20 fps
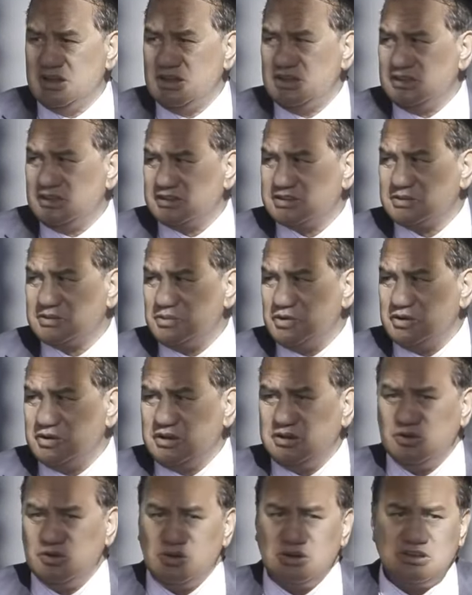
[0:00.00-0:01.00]
this
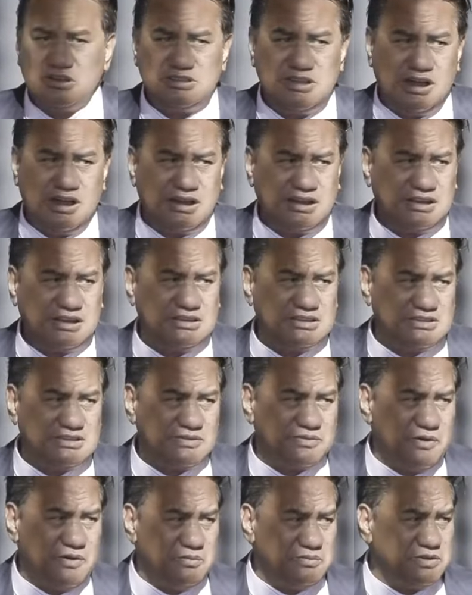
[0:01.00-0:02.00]
morning, all the delegates
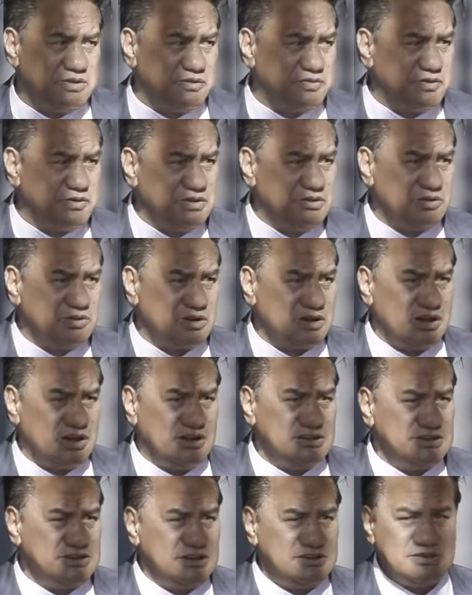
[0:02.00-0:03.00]
from different
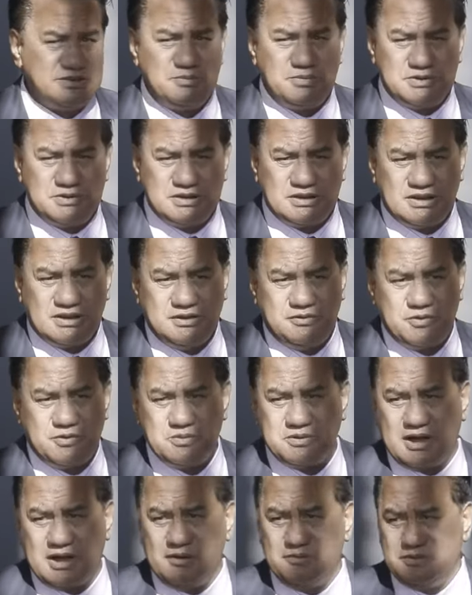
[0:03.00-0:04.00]
organisations, particularly
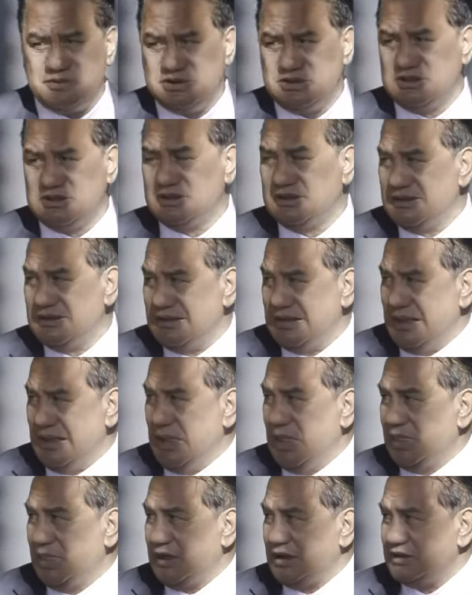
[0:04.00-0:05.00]
from government,
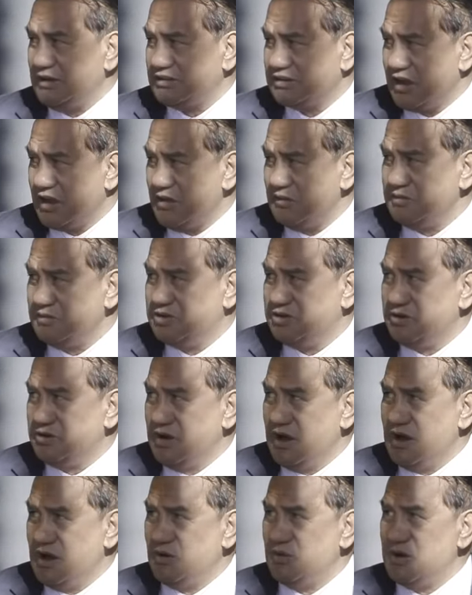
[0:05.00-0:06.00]
that has come to our